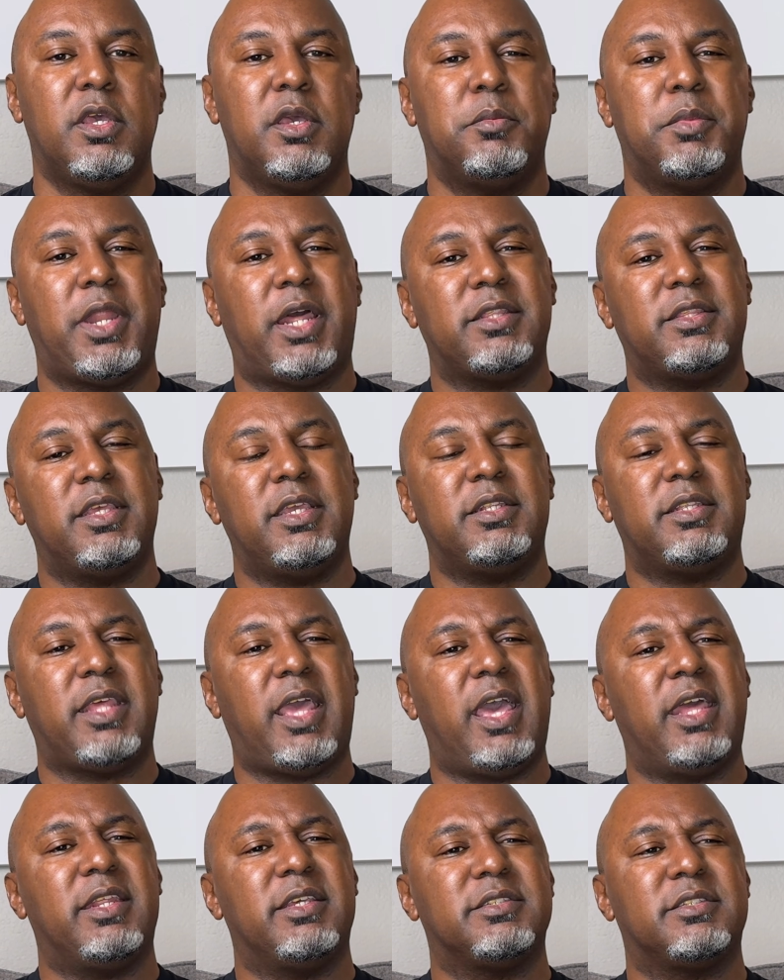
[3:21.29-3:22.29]
But I think
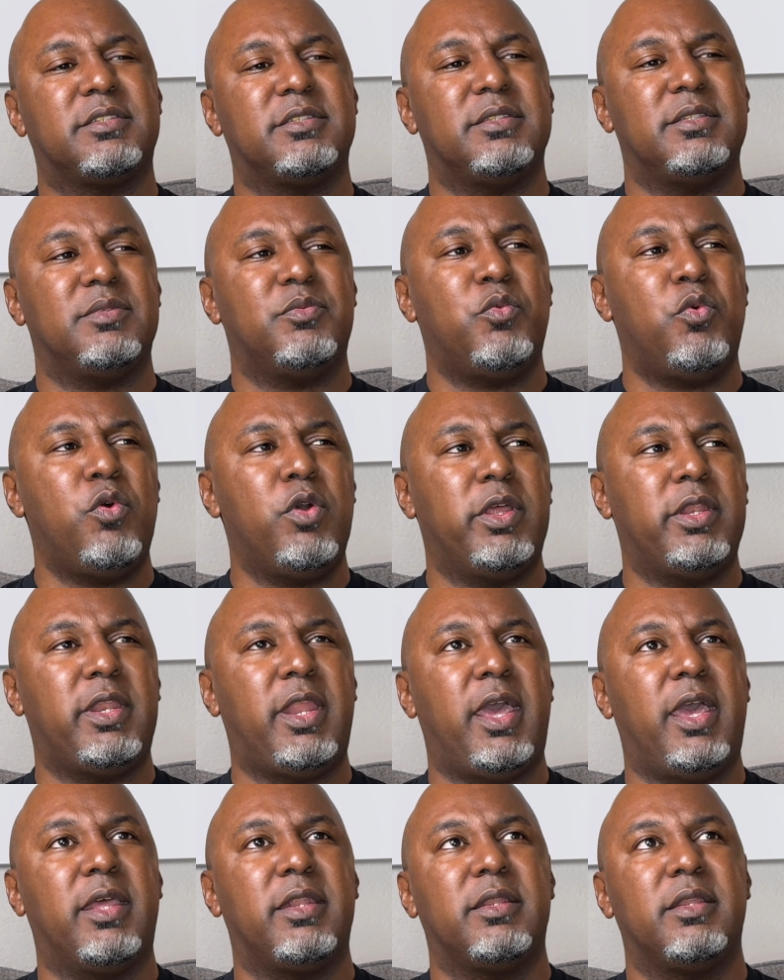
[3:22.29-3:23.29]
that is one
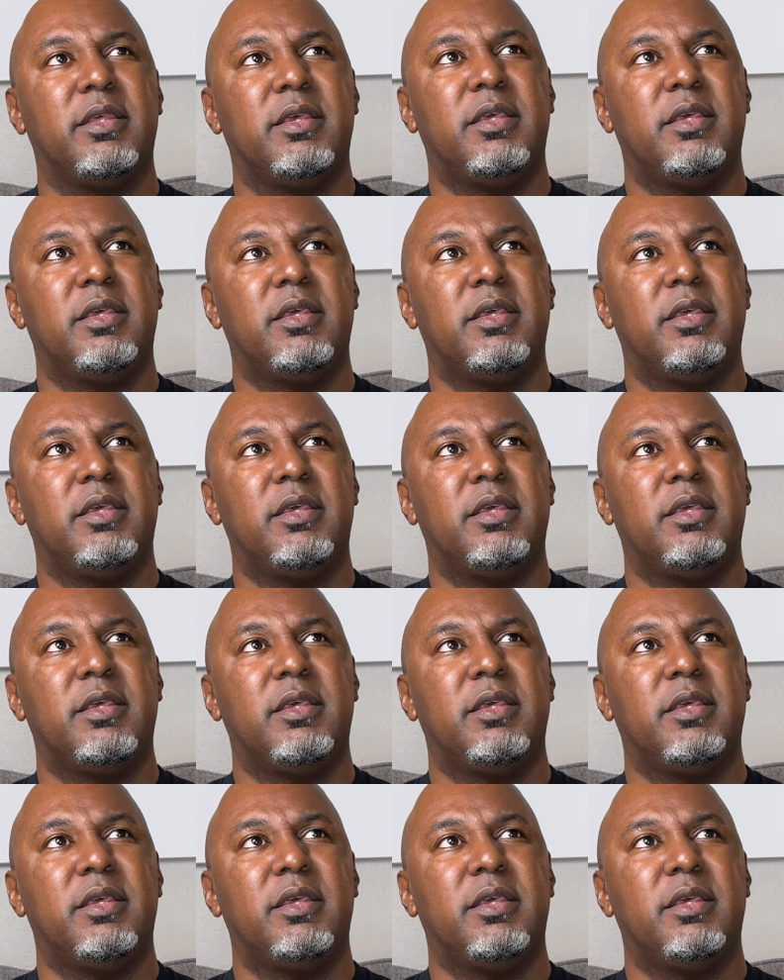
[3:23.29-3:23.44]
that,